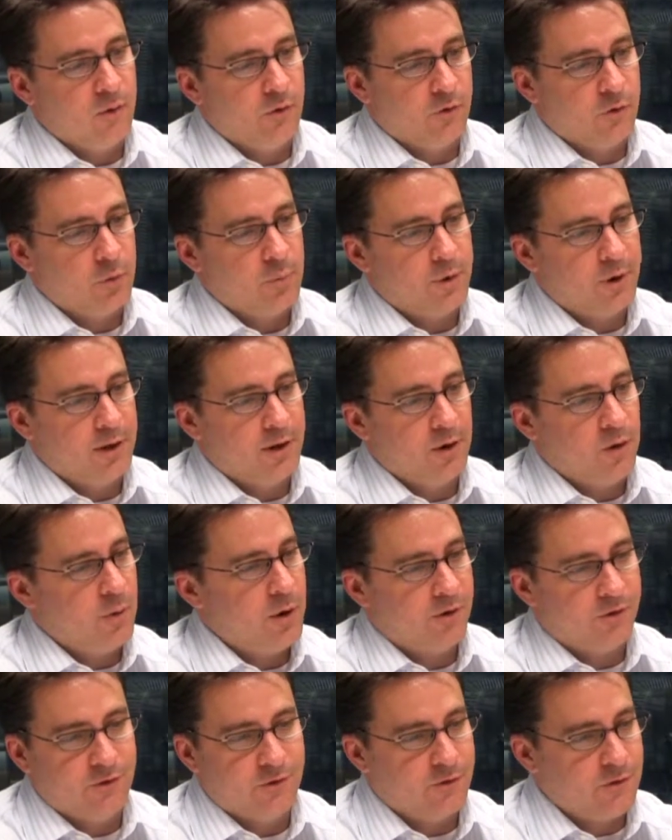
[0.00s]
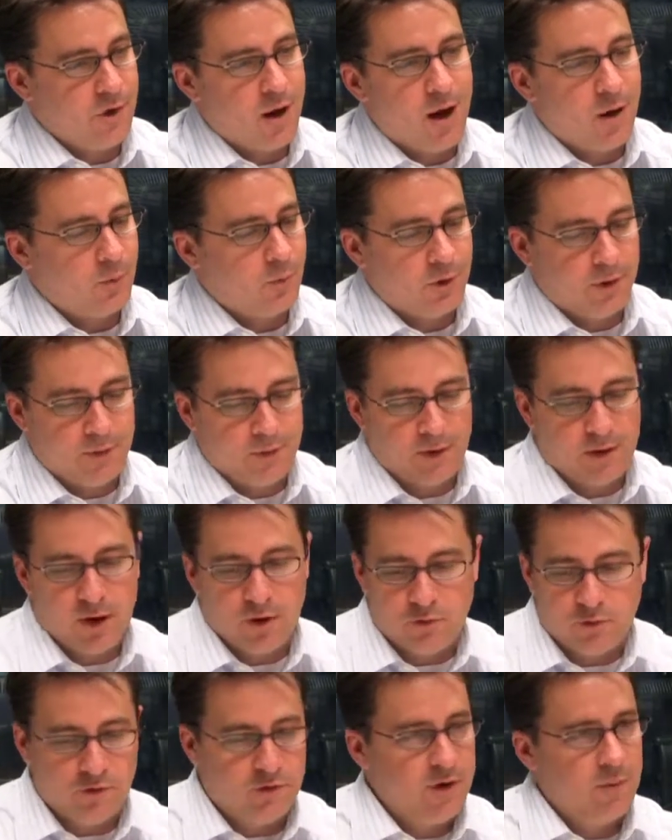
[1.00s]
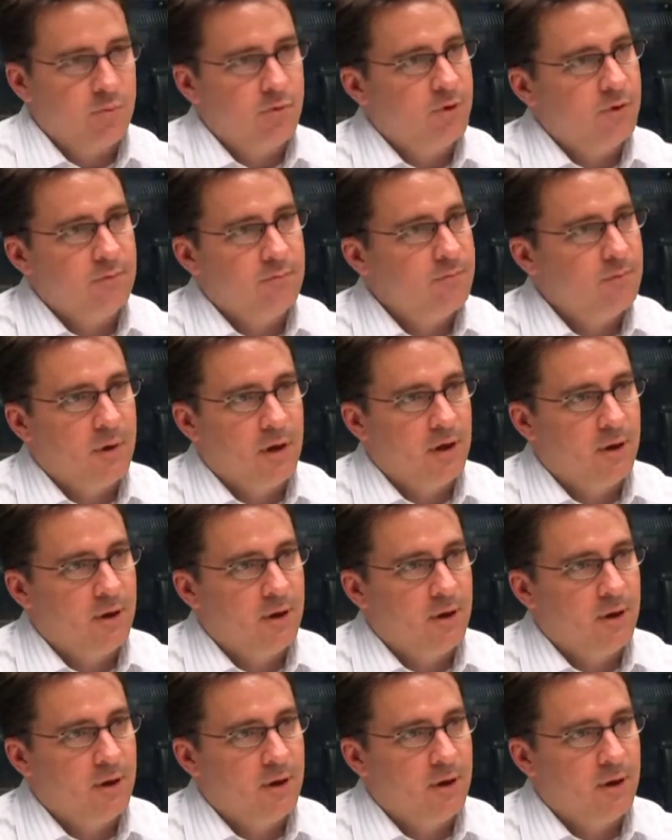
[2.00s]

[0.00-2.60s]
those open-ended questions, not really the contraception